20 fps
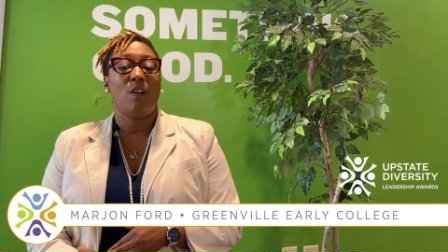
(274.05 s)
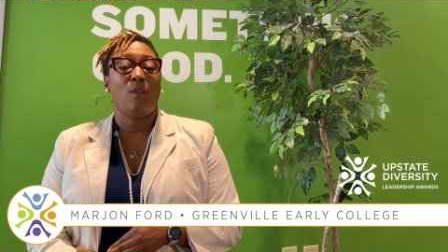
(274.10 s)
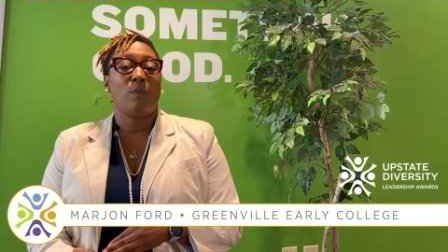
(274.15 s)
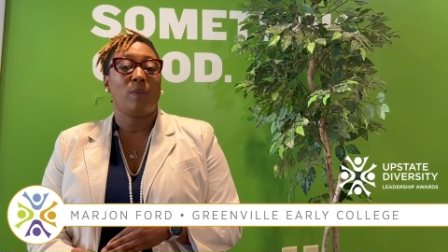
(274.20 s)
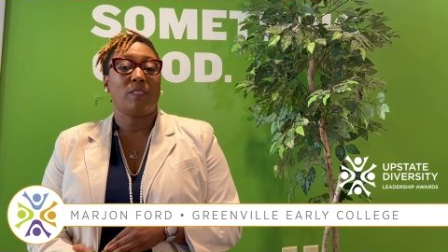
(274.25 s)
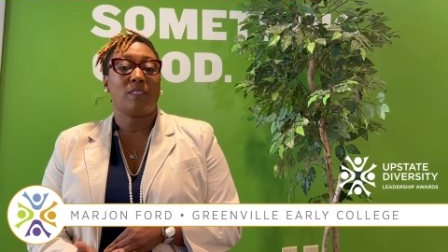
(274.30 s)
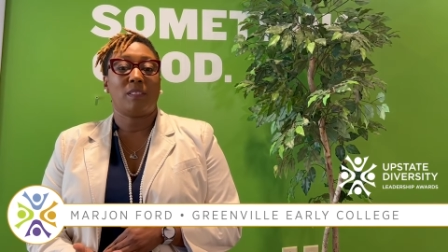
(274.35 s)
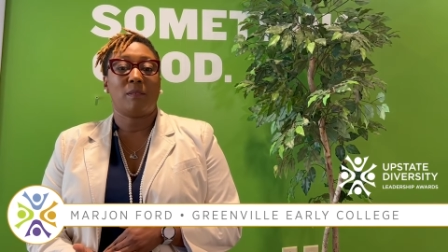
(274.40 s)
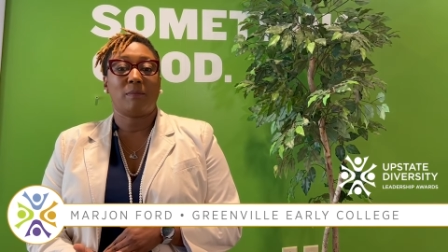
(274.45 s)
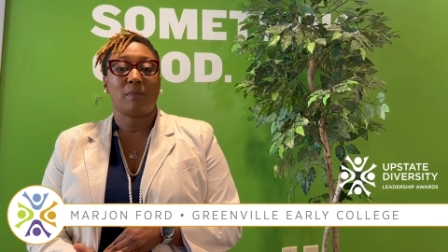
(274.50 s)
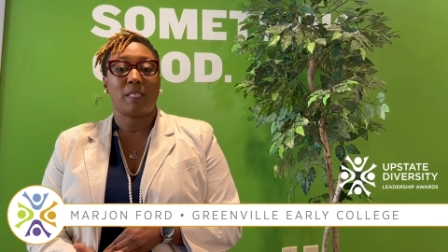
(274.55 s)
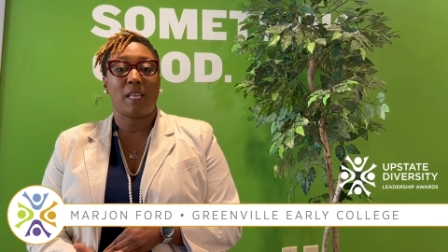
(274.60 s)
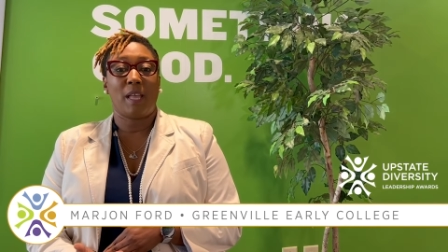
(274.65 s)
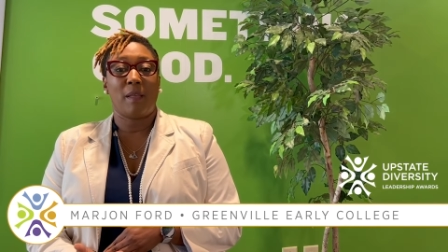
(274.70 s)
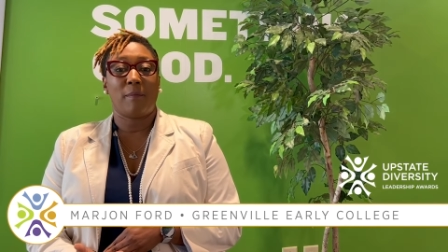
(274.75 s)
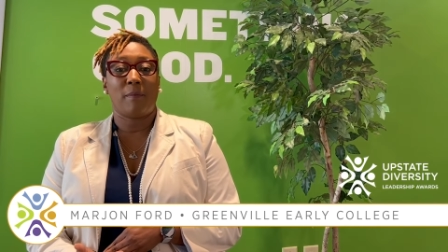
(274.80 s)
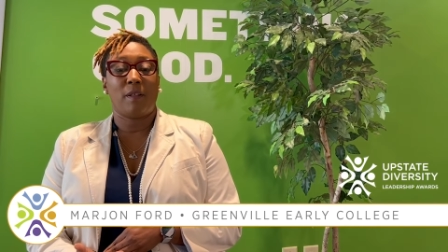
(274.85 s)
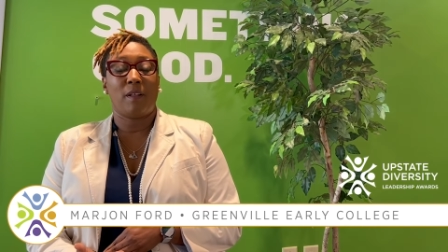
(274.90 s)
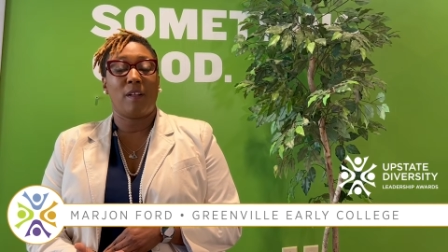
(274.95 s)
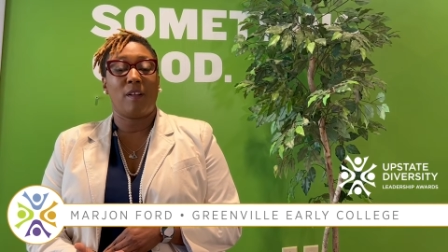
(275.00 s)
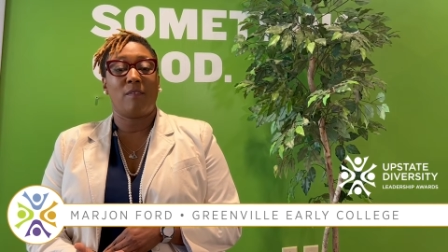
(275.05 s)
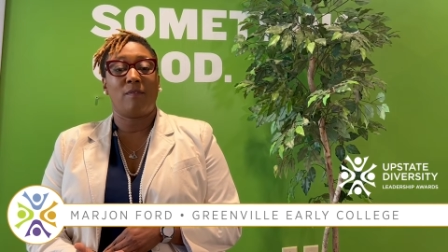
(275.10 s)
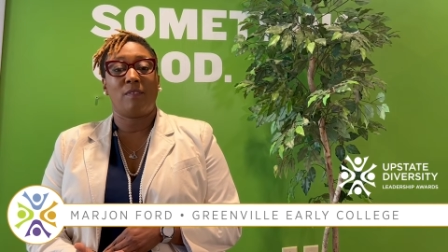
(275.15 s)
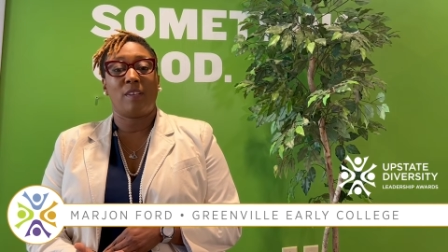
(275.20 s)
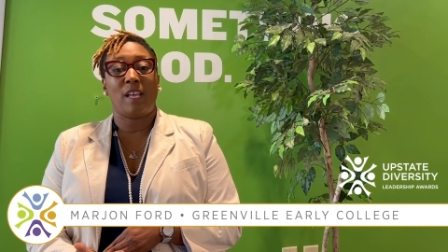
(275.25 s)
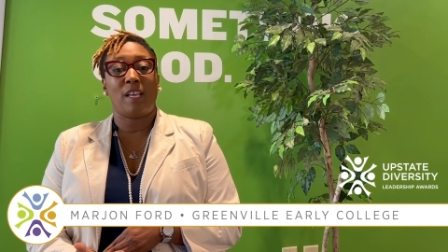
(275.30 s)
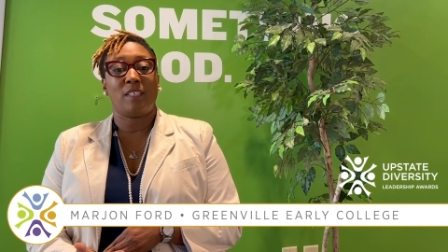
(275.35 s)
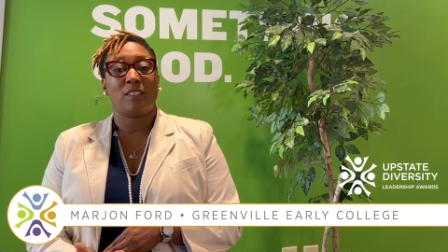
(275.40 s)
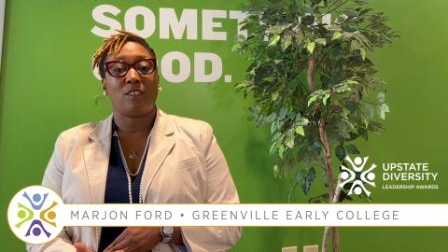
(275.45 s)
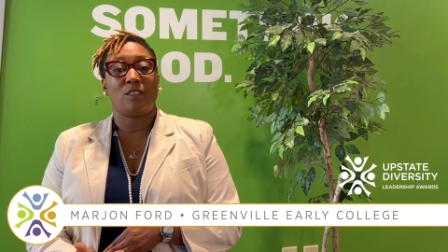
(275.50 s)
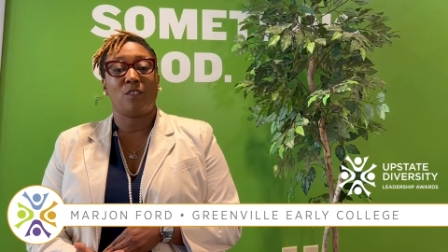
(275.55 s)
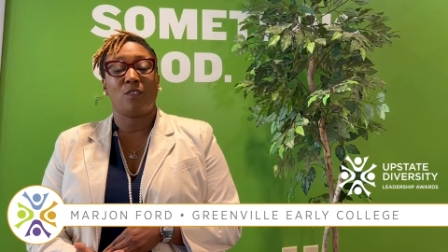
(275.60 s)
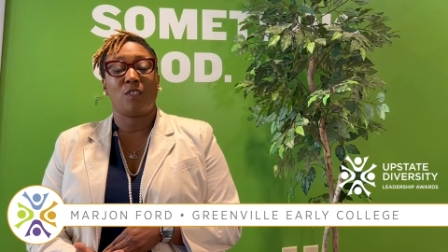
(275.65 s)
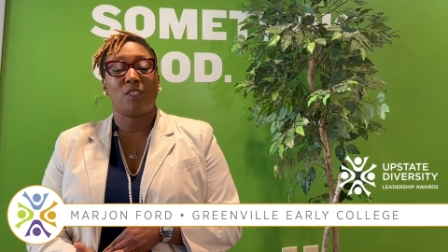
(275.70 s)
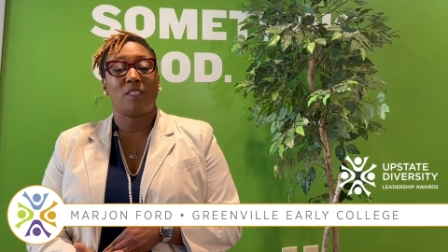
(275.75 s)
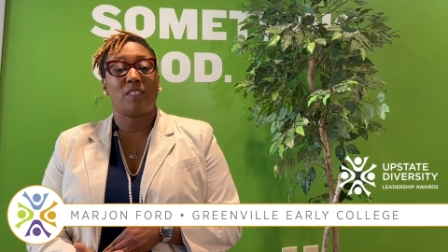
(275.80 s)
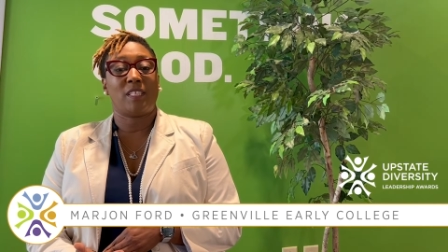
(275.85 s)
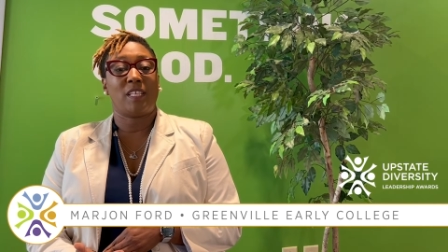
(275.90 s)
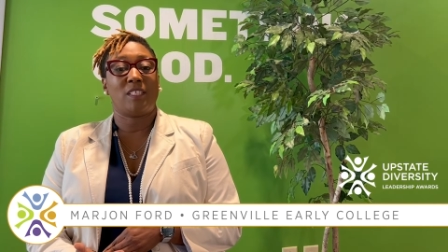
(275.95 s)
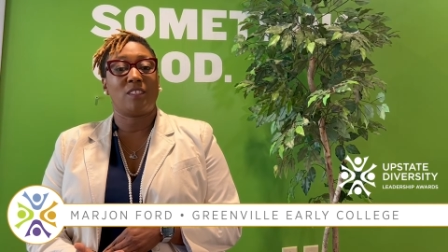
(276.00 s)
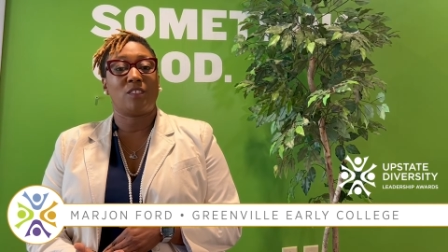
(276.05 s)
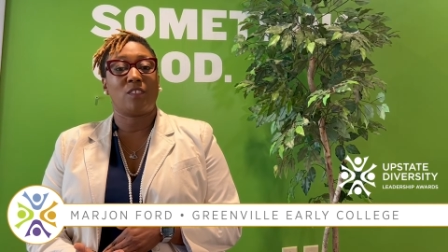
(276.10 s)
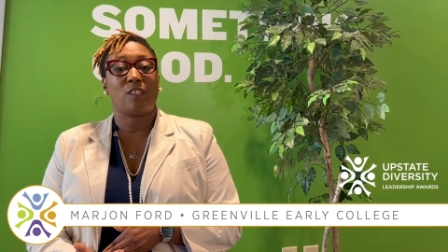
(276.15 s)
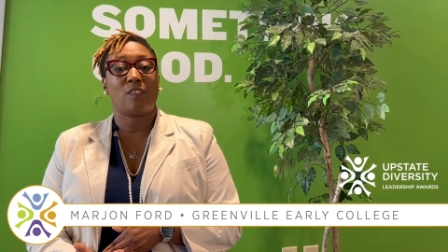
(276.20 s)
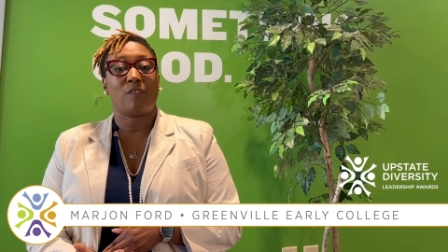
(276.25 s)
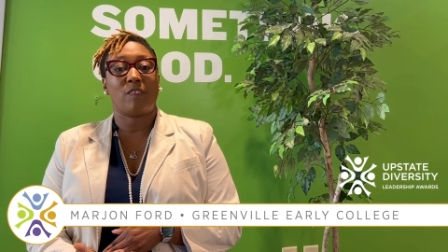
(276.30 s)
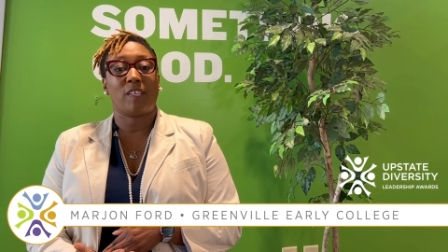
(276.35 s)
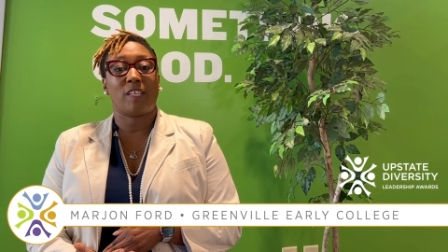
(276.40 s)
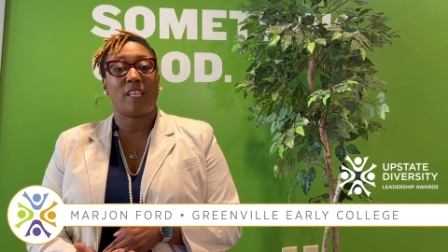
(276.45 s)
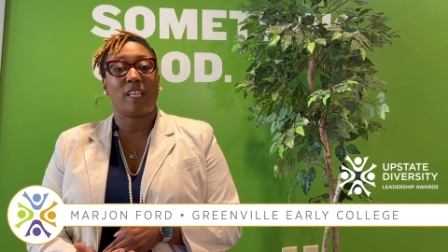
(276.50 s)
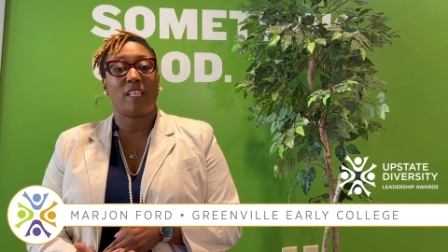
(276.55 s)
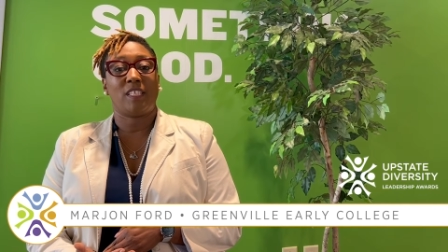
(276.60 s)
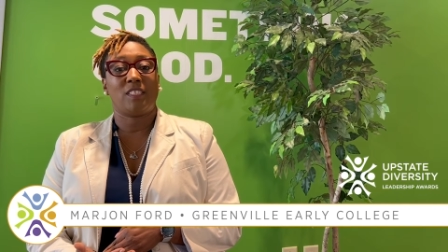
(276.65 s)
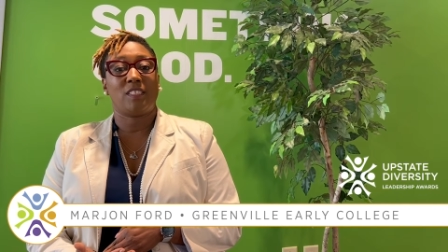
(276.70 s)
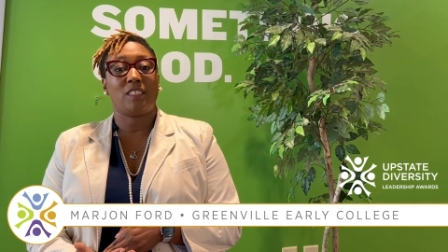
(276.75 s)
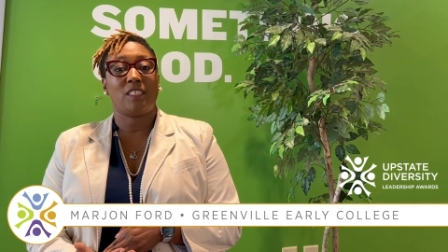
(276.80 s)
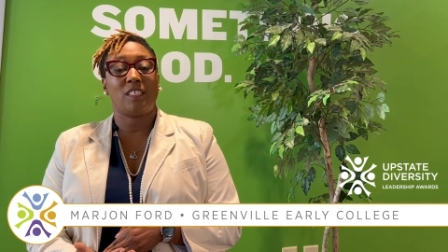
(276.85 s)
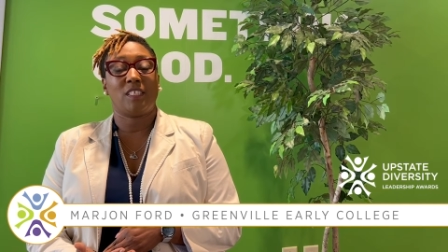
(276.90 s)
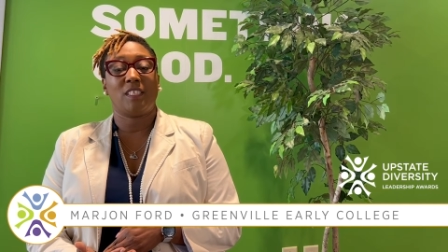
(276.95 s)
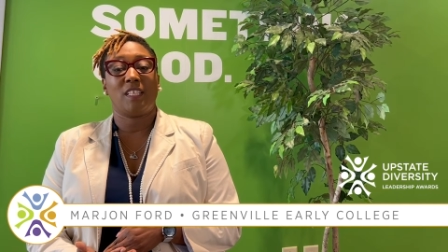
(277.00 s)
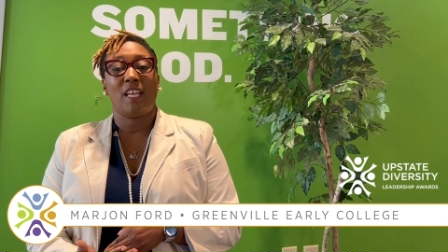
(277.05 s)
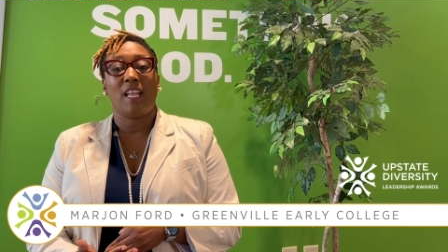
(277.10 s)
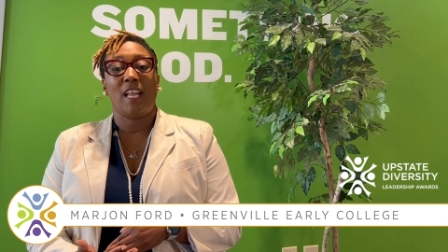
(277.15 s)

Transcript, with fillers: with some type of national or state certification.